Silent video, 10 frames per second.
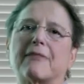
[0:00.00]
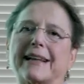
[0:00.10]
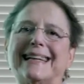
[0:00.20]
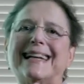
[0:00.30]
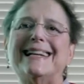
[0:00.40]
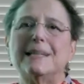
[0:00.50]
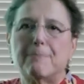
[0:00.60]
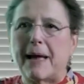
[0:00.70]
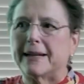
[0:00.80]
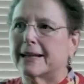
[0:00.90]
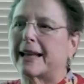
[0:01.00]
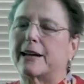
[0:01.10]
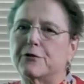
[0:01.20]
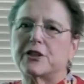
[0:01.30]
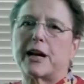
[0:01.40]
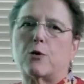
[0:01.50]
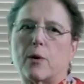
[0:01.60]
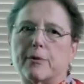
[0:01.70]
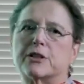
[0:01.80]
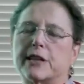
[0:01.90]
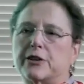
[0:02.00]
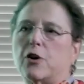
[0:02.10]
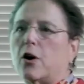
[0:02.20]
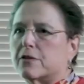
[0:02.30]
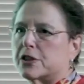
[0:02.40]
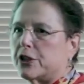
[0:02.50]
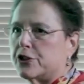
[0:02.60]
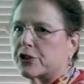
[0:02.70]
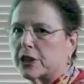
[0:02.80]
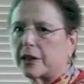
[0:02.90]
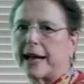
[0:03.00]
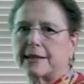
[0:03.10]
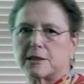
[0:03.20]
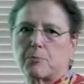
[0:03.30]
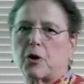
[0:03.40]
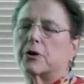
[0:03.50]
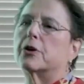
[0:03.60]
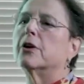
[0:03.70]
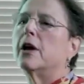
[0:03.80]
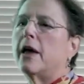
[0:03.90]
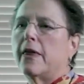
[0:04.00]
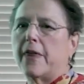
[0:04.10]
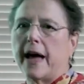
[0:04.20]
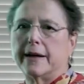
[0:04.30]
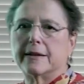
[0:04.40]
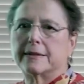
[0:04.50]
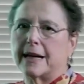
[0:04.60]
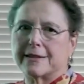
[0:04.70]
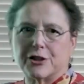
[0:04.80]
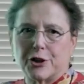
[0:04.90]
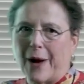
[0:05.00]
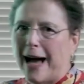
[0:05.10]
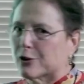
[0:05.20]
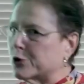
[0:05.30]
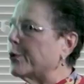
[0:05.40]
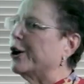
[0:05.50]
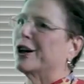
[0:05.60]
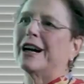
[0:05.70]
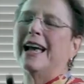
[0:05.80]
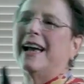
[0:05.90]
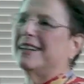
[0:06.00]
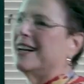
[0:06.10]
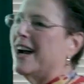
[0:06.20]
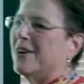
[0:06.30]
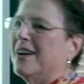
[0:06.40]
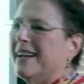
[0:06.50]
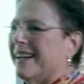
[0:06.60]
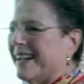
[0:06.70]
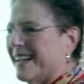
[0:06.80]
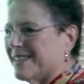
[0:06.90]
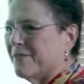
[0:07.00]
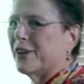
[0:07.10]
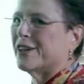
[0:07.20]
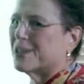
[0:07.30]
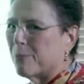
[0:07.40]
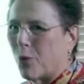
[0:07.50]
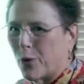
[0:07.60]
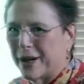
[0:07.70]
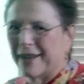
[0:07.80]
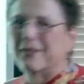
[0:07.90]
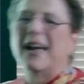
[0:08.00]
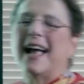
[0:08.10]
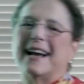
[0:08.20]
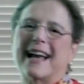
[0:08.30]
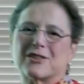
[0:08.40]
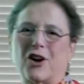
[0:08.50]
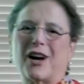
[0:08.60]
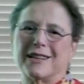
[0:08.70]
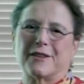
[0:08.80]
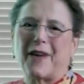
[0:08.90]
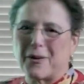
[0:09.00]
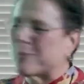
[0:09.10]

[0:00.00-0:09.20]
have like an independent, like if you take hormones, then all of a sudden you're going to like this partner that doesn't do housework, isn't very supportive, and has all kinds of